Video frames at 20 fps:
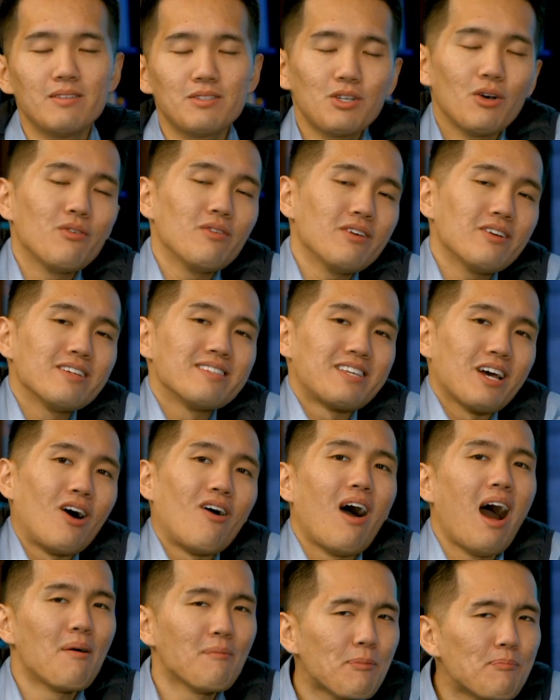So you can
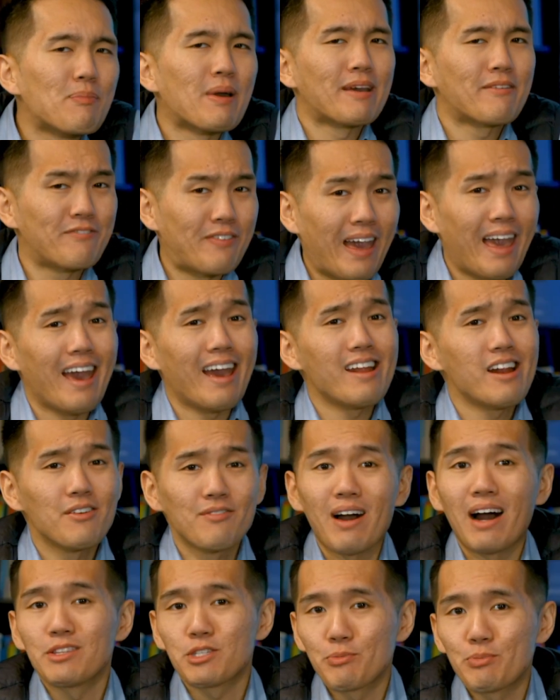tell I'm a big fan of
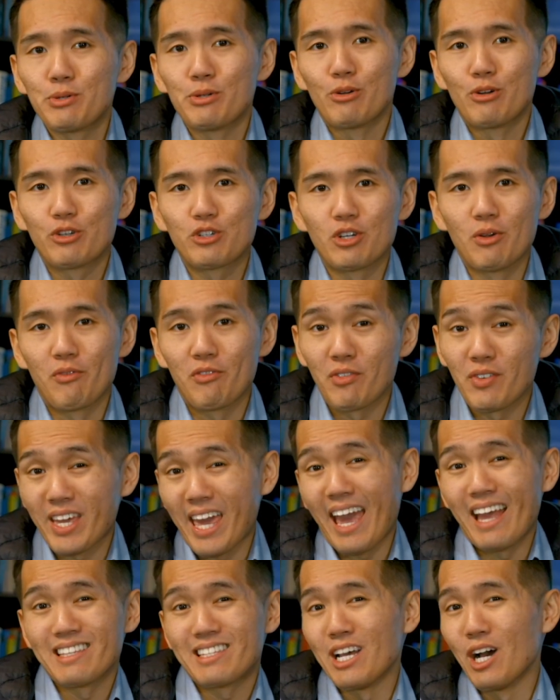entrepreneurship if you
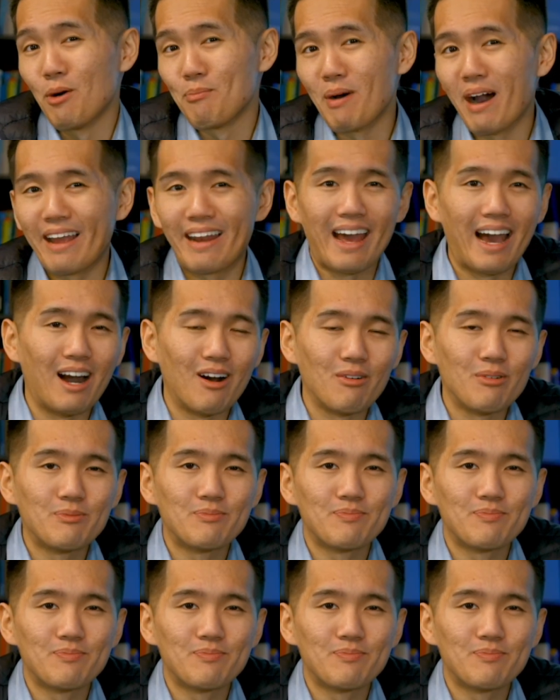can't tell by now.